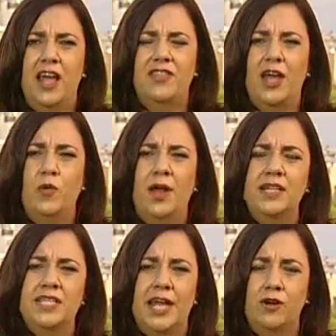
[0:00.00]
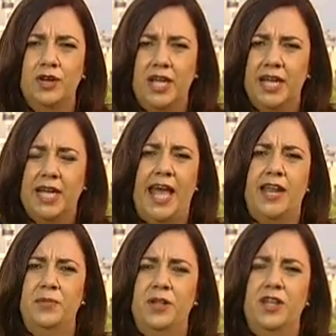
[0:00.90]
They want integrity and
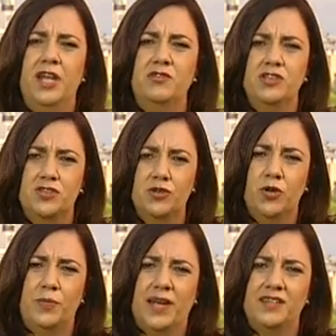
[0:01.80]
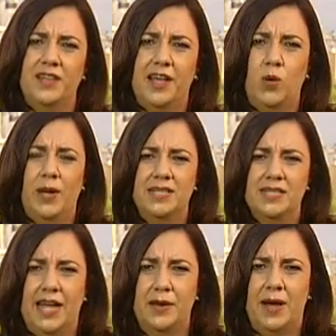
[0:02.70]
accountability restored back to their
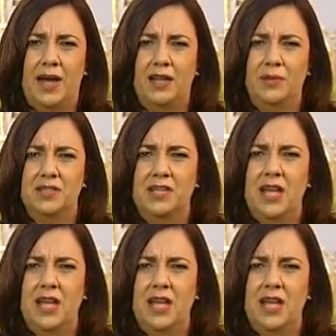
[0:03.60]
Queensland Parliament.